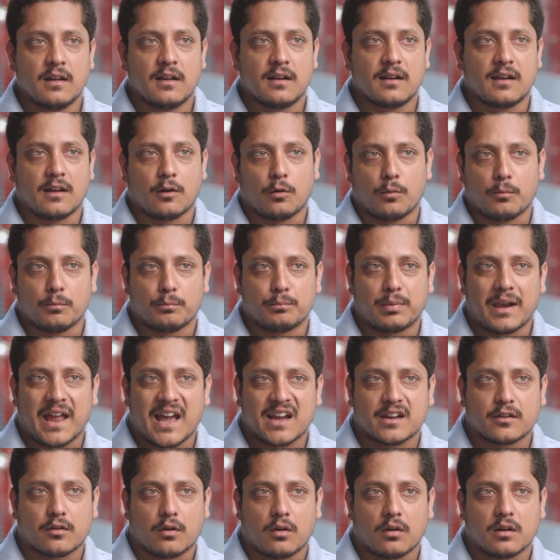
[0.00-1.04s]
Now,
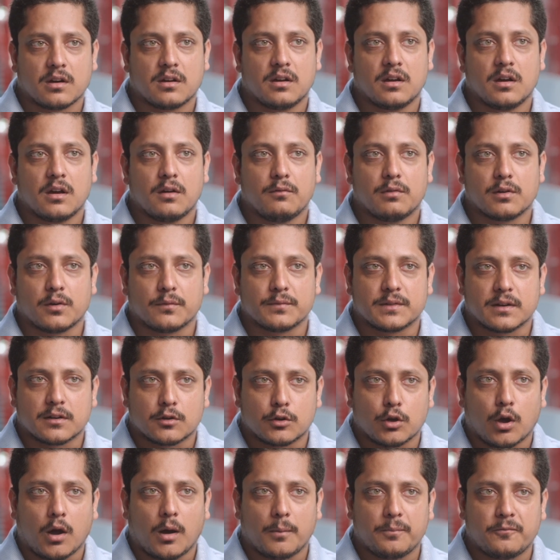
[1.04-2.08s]
BlackRock, one of the
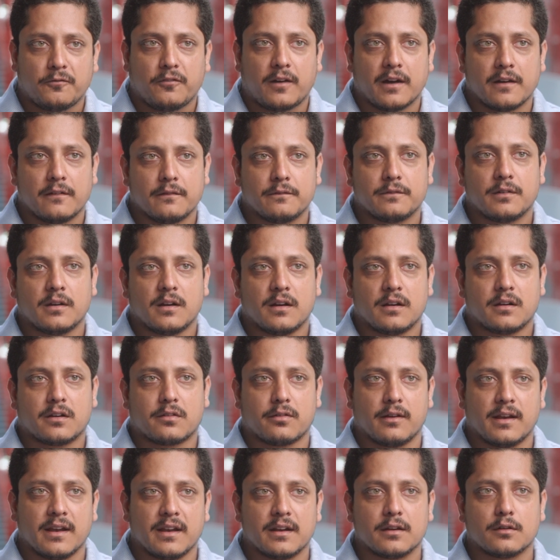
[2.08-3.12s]
top five
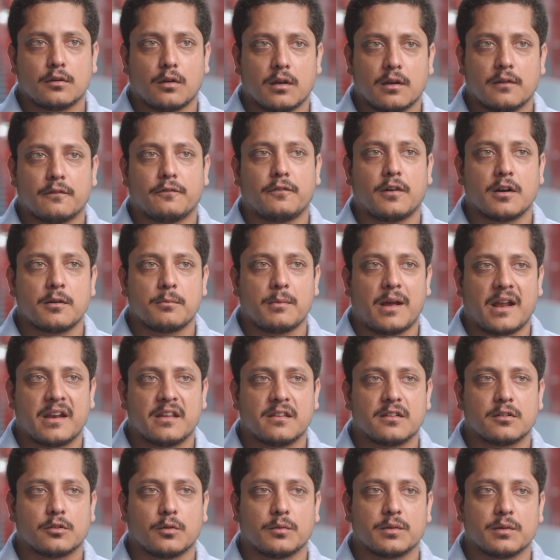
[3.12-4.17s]
trillion dollar fund
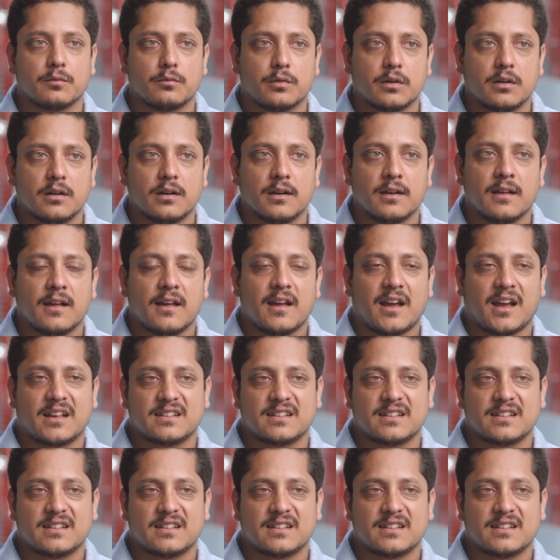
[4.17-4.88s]
managers of the world,